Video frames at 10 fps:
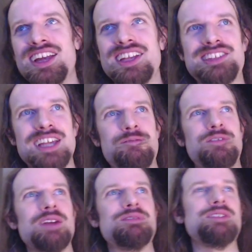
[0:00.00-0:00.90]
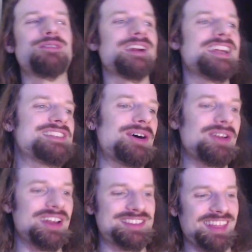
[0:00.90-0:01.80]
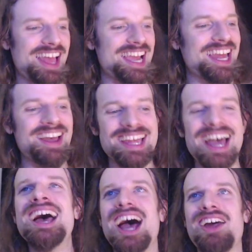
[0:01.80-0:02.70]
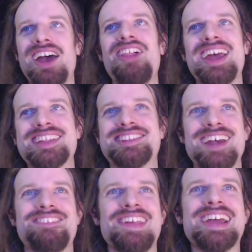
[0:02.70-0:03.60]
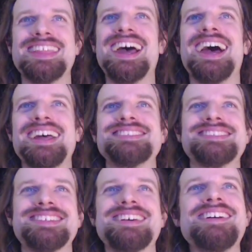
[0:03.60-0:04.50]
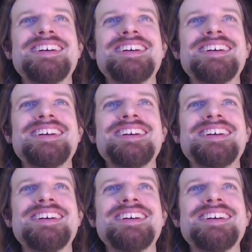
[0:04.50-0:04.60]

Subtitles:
Let's have 50 friggin' donuts lying out. Yeah, I like stuff like that. So.